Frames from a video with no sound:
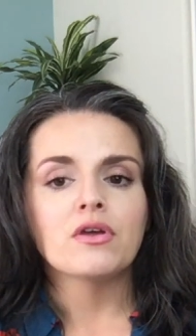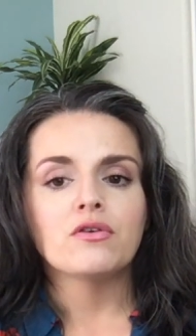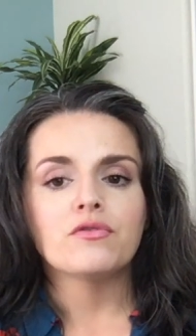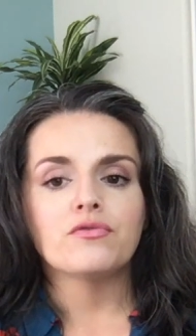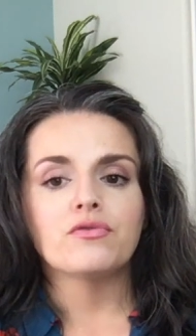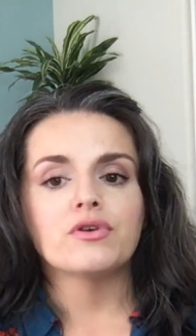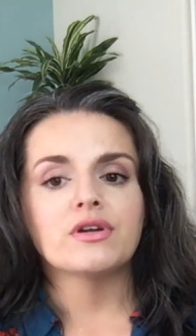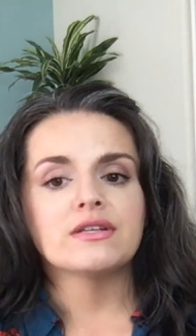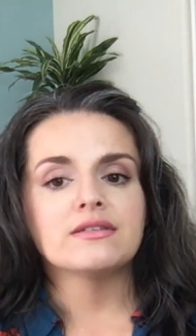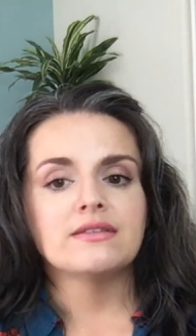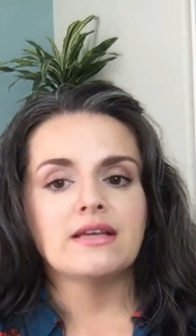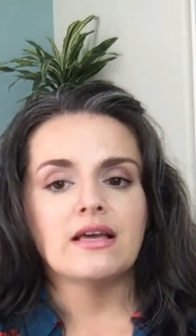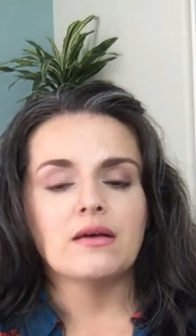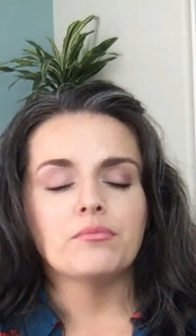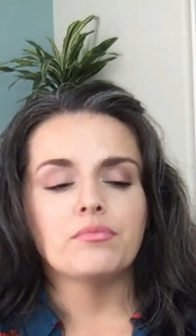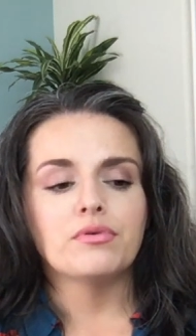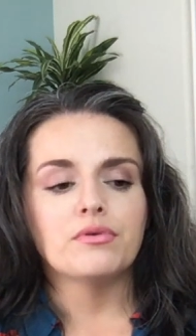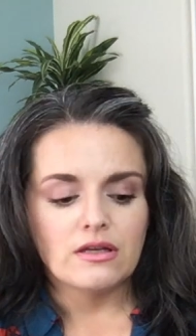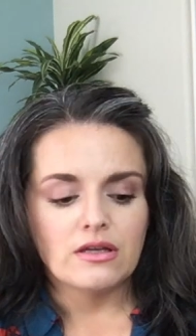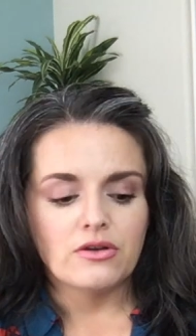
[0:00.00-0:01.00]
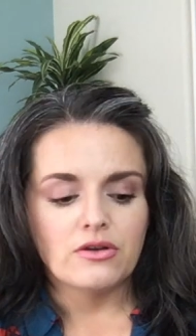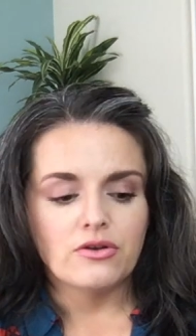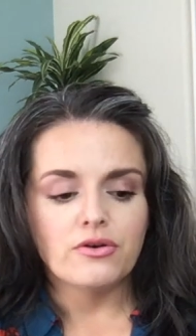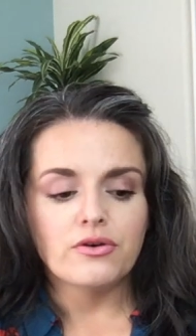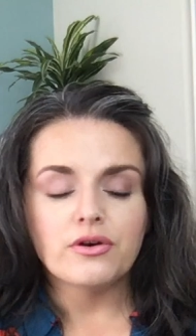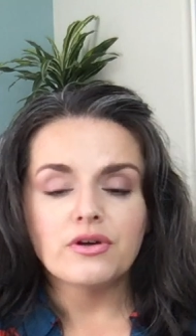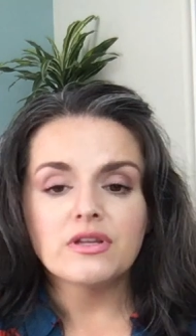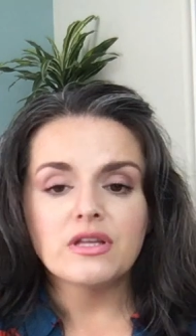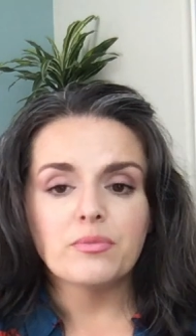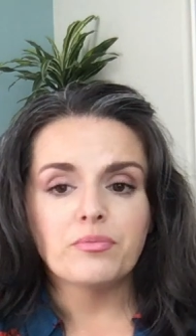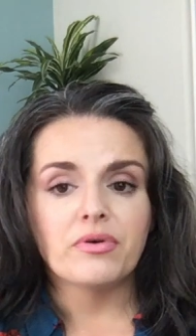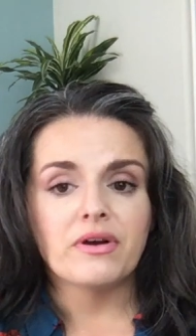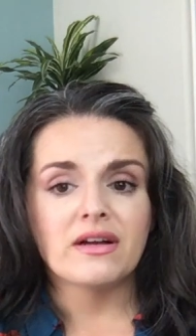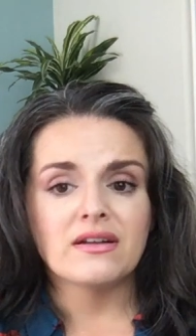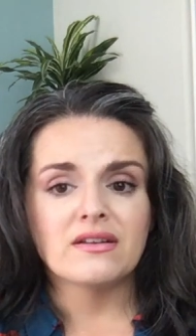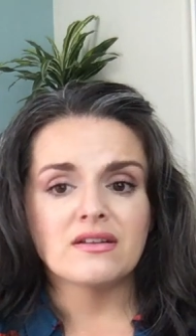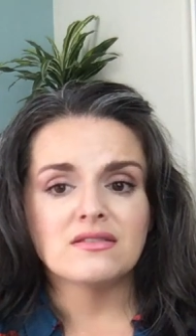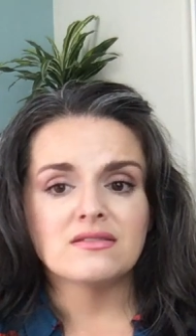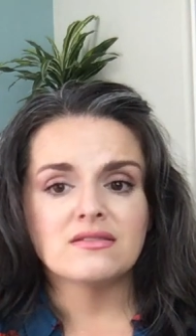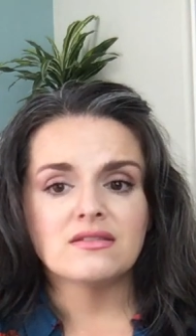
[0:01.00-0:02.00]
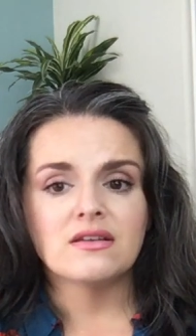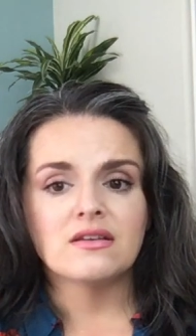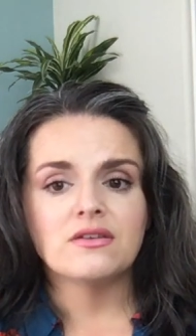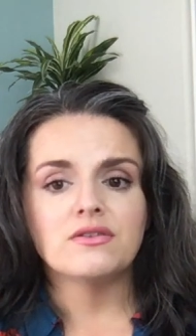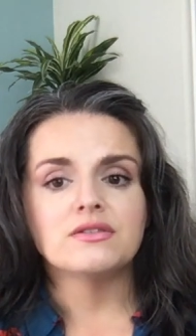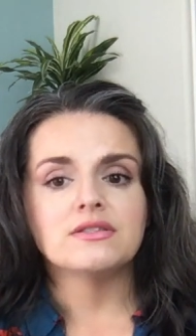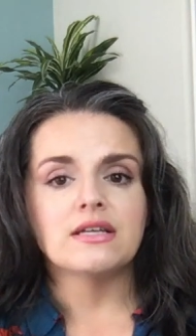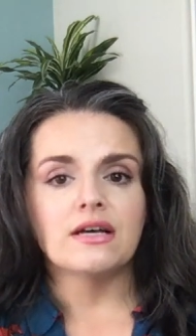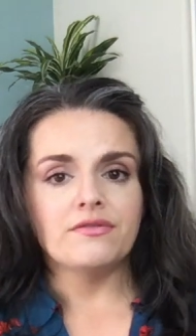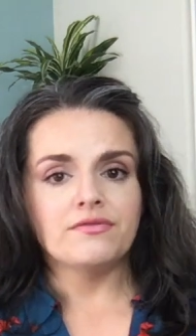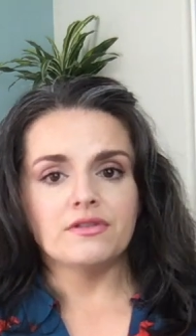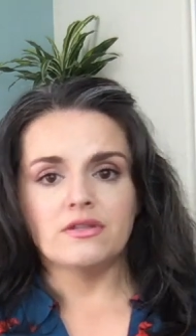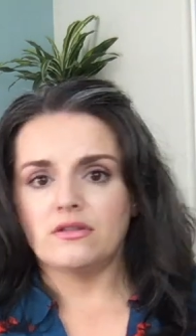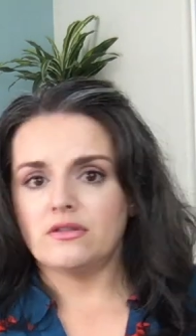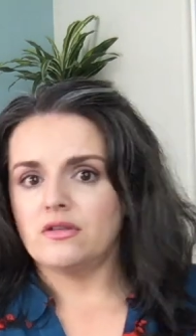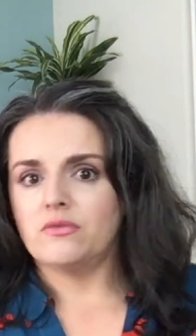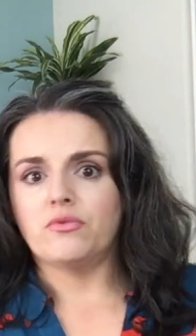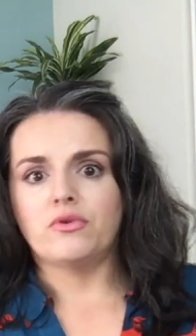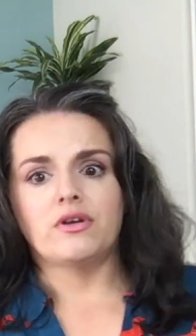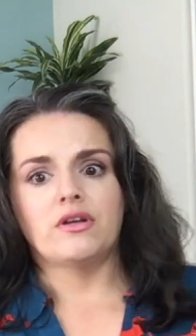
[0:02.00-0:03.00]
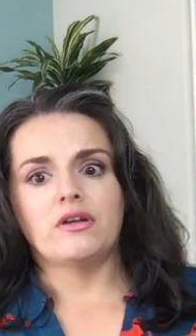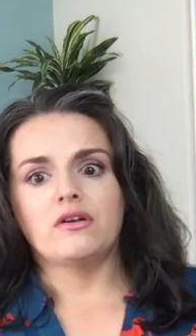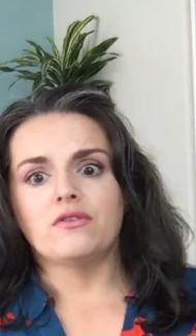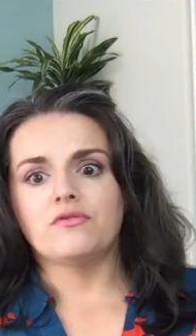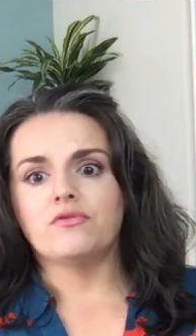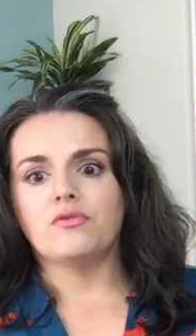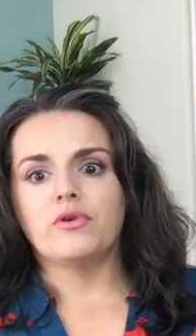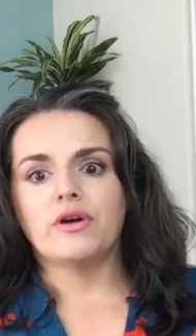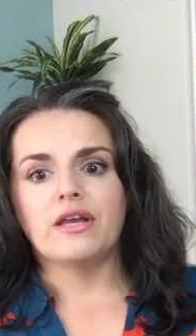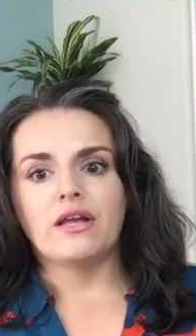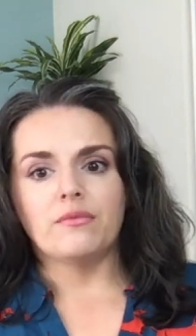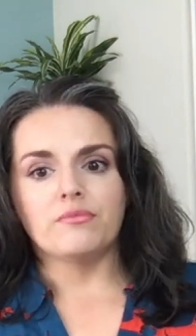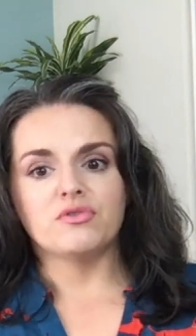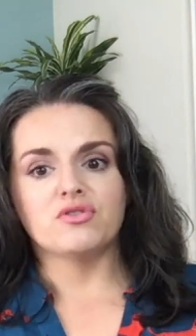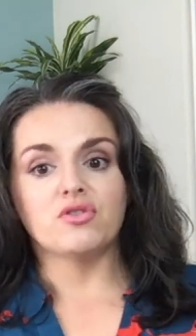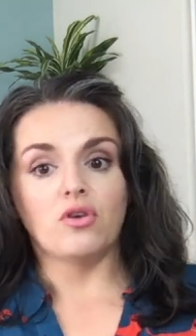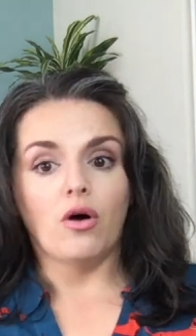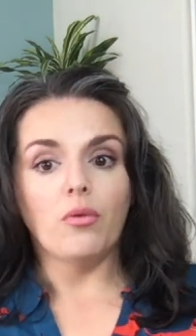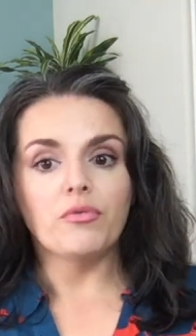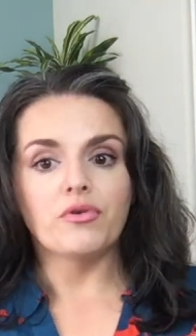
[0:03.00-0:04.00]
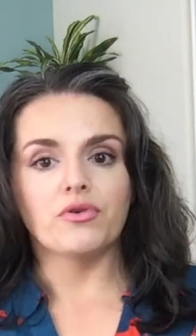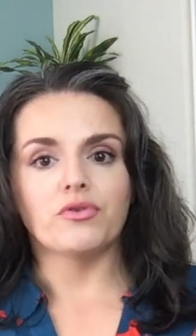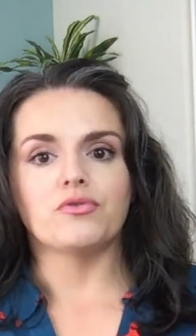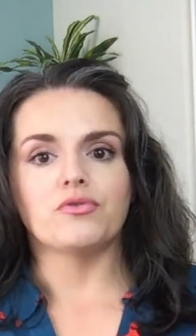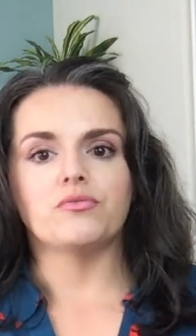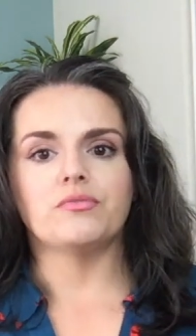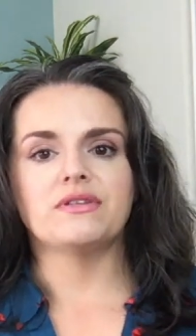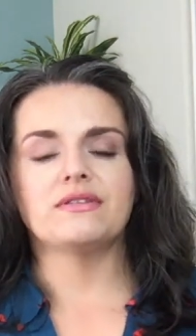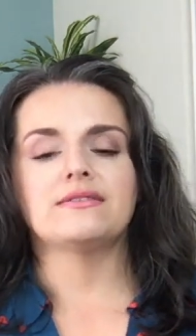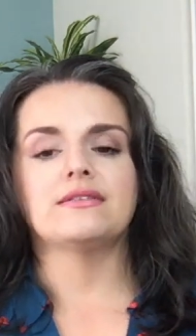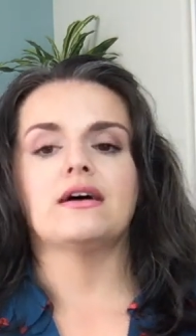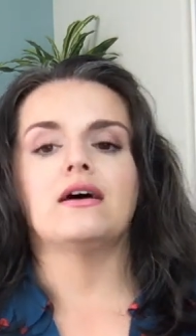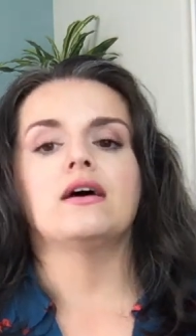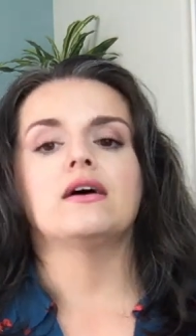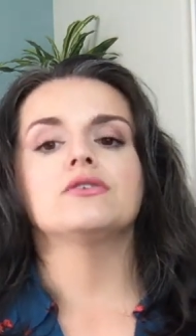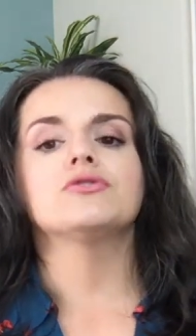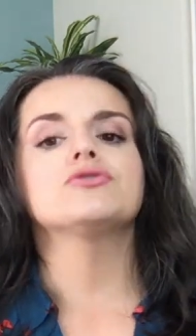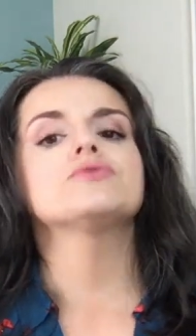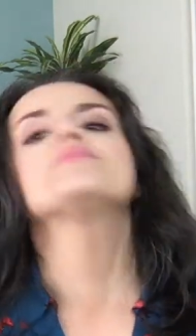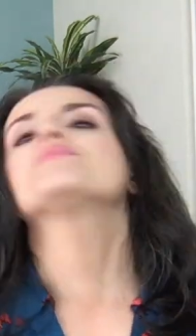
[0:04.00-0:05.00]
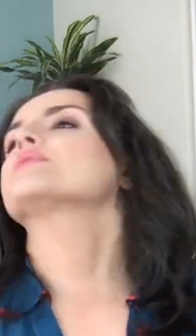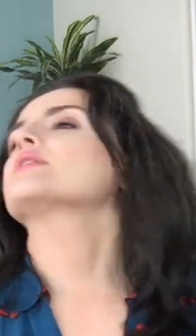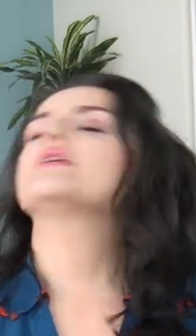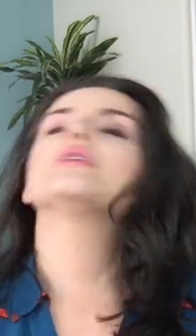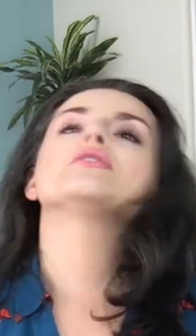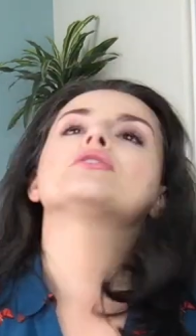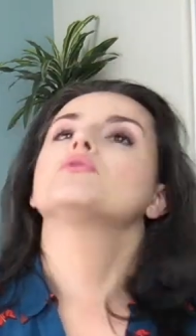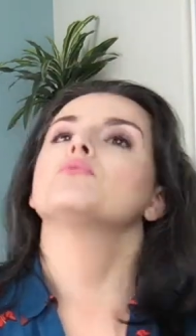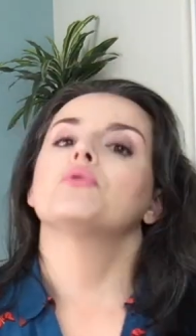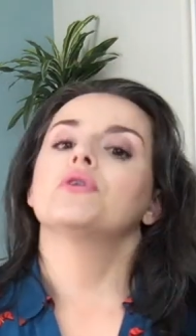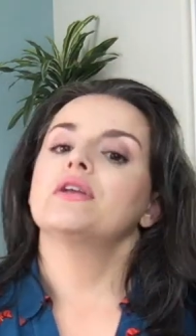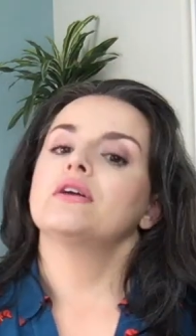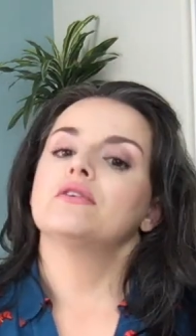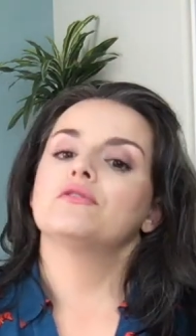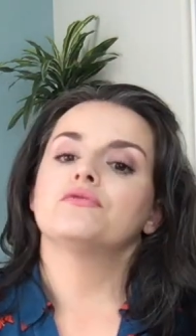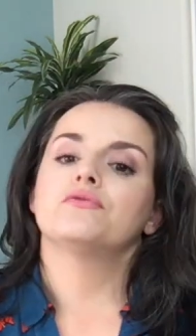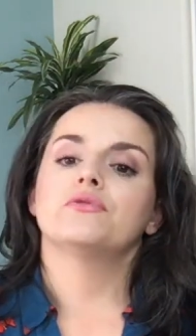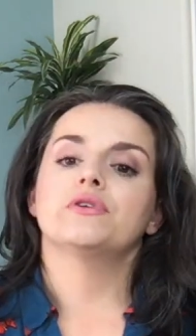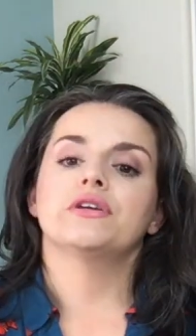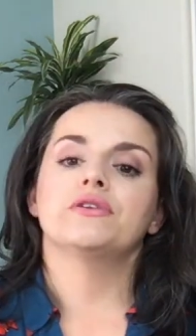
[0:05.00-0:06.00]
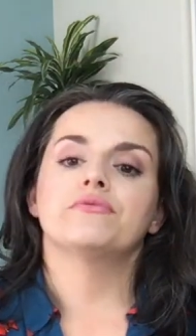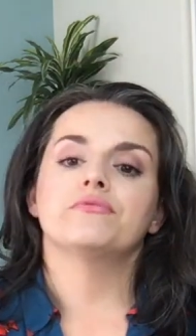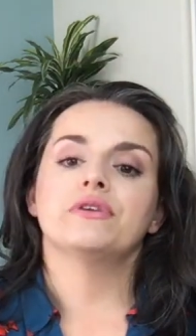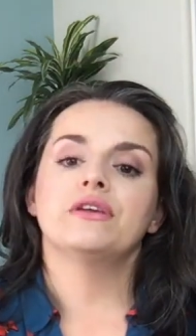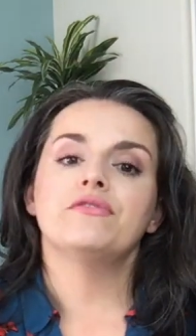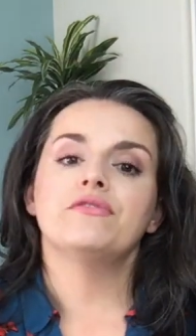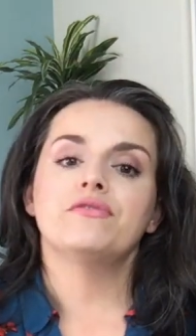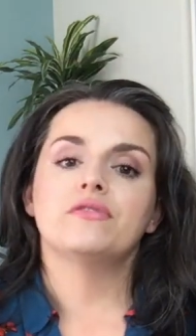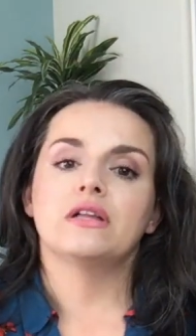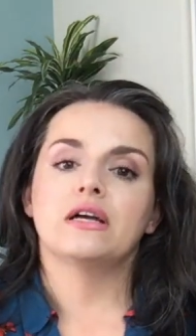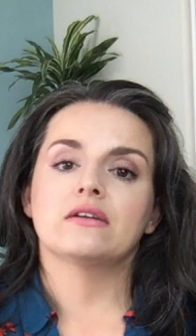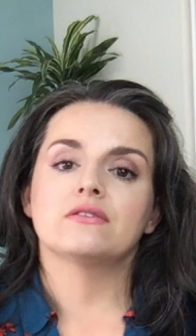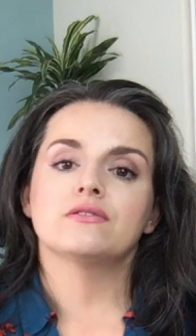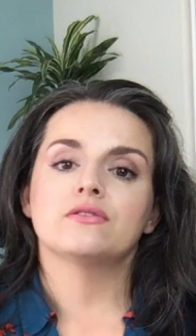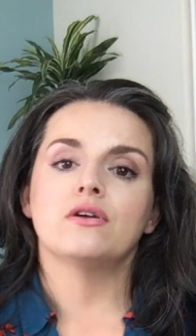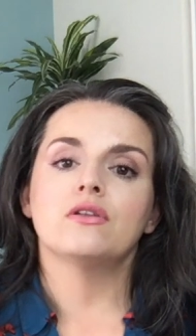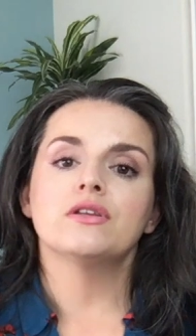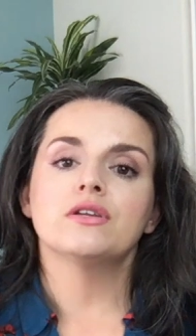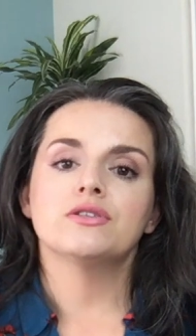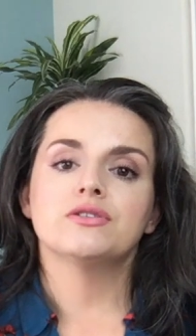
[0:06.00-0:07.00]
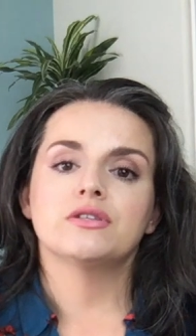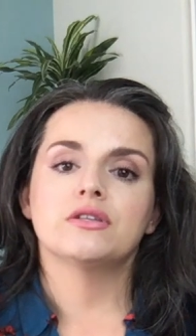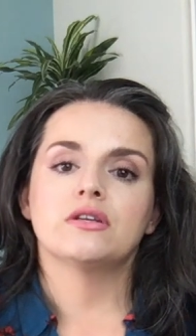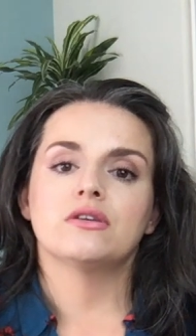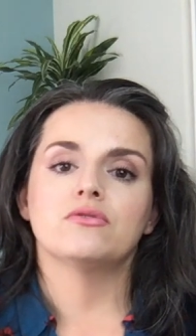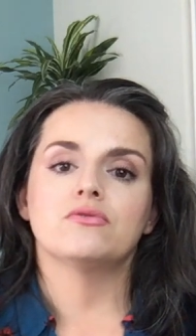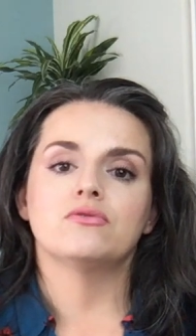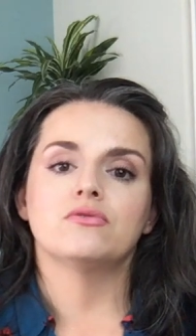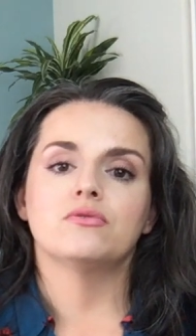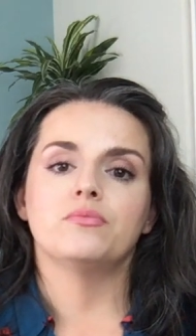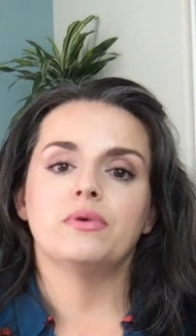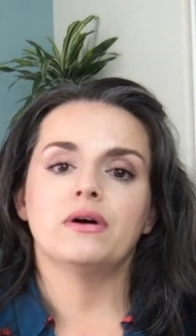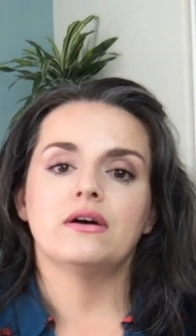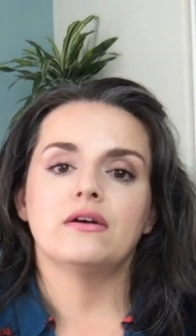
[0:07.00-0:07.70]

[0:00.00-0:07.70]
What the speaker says: For example, in early pregnancy, you definitely want to avoid abdominal massage, and you want to avoid reflexology at all